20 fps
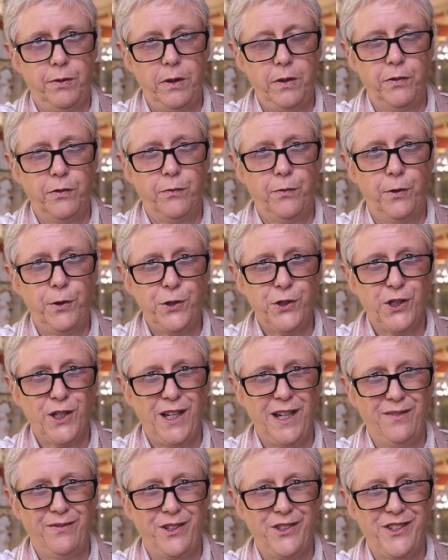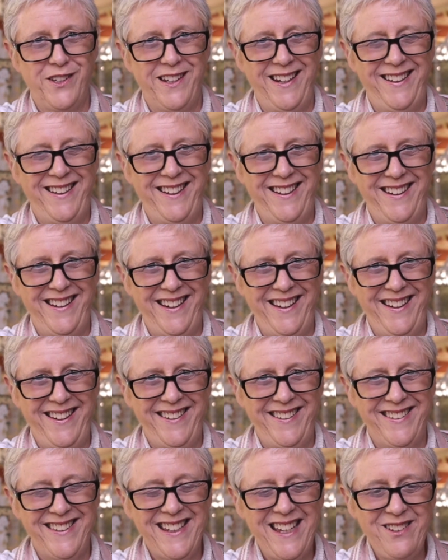this first conference in
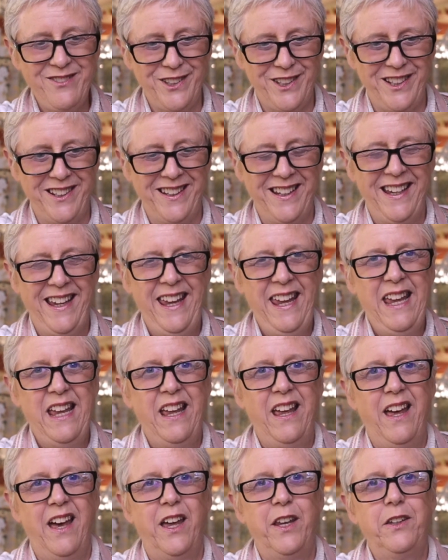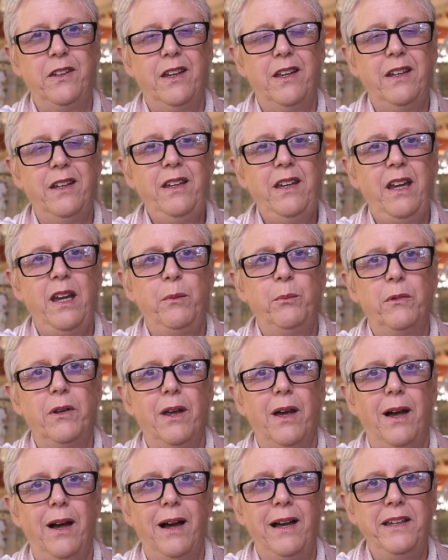1987, a nun named
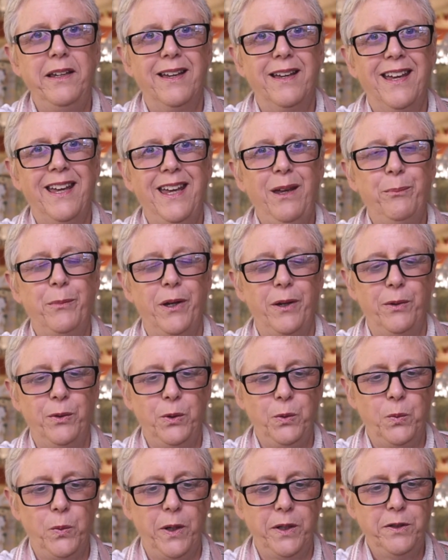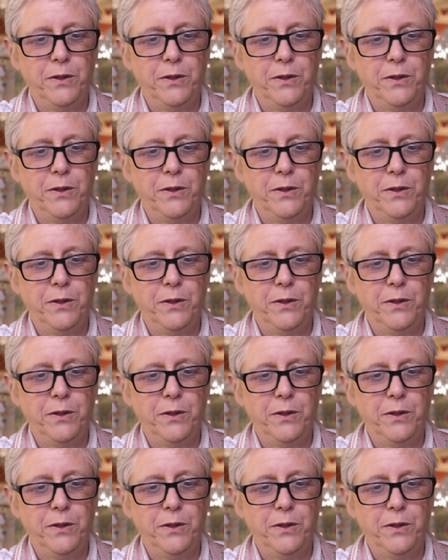Ayakema, who